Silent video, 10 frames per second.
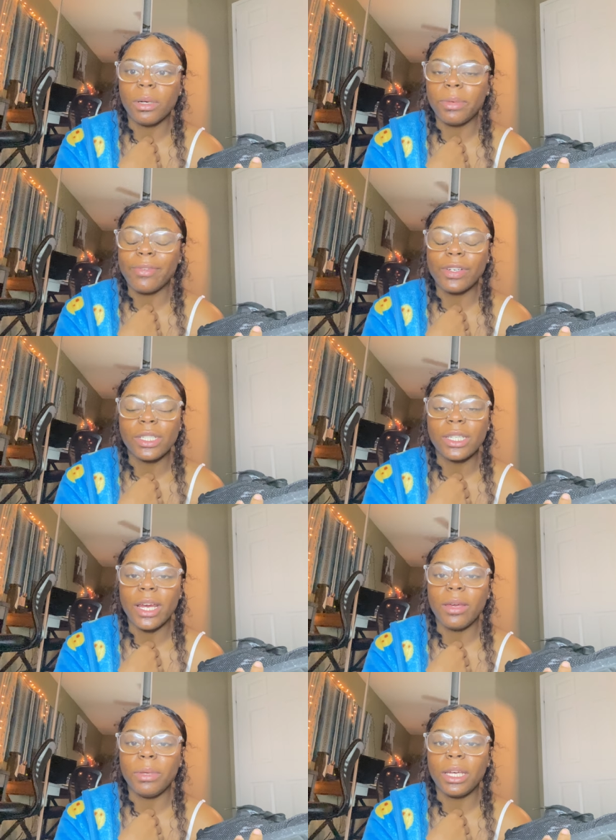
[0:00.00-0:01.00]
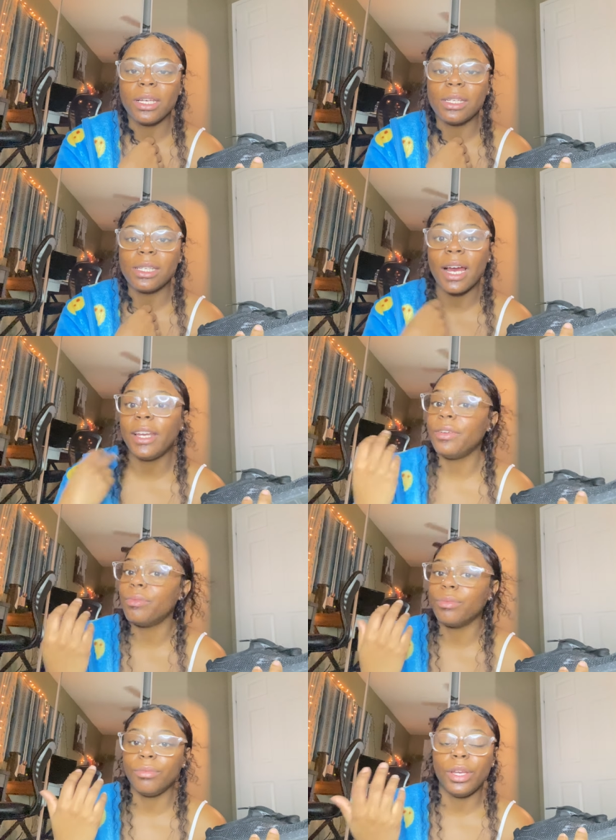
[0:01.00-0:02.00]
on my first day because I
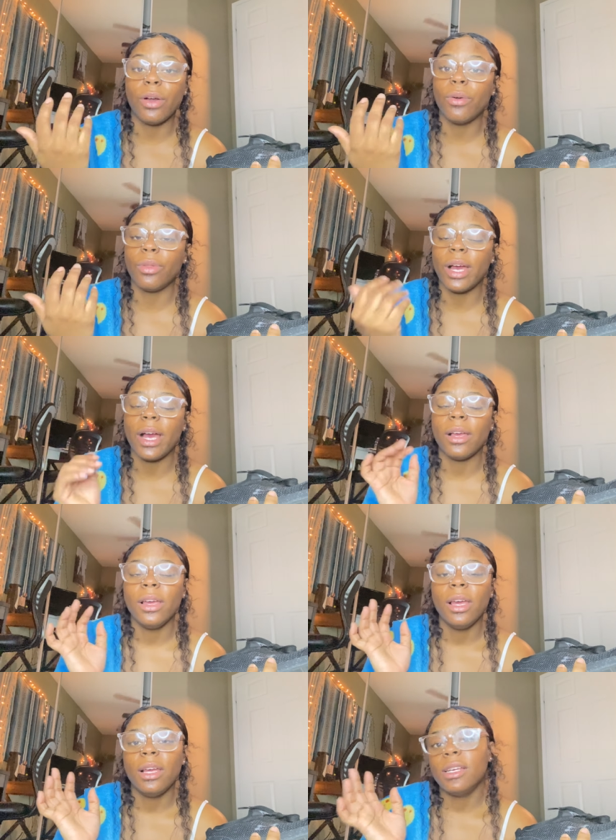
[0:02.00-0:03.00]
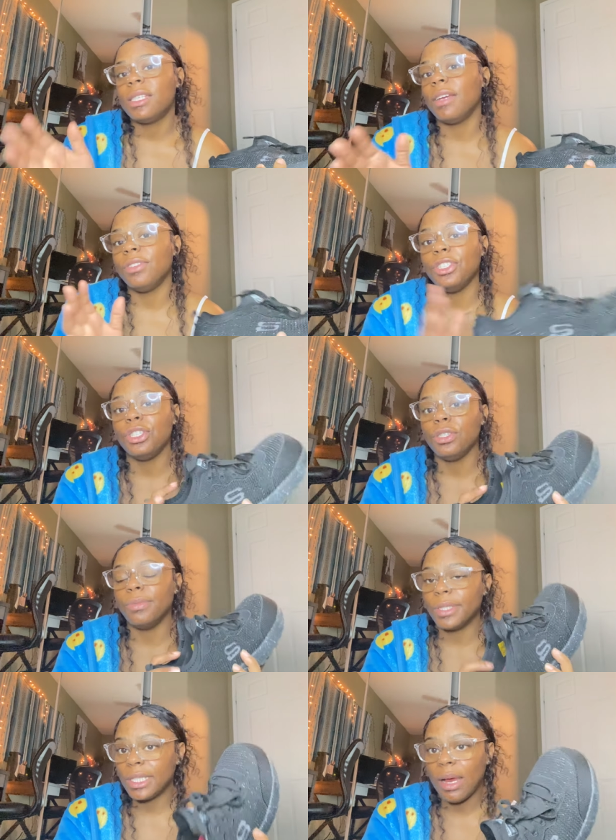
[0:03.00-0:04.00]
didn't know that safety shoes
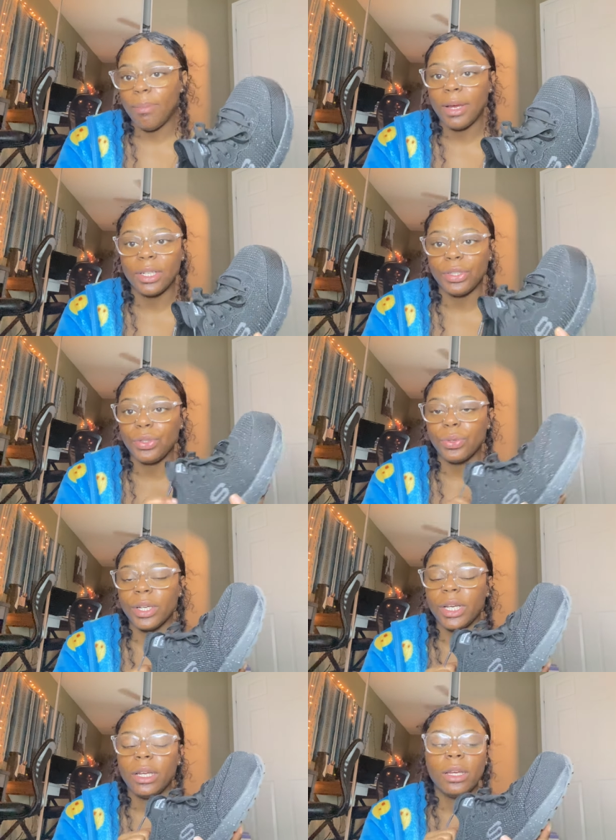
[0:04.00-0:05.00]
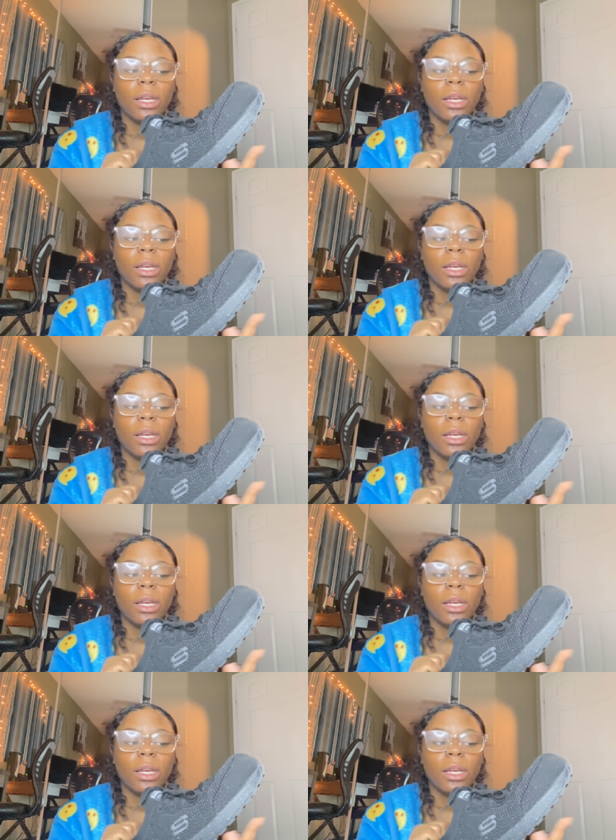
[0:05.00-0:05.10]
was that mandatory.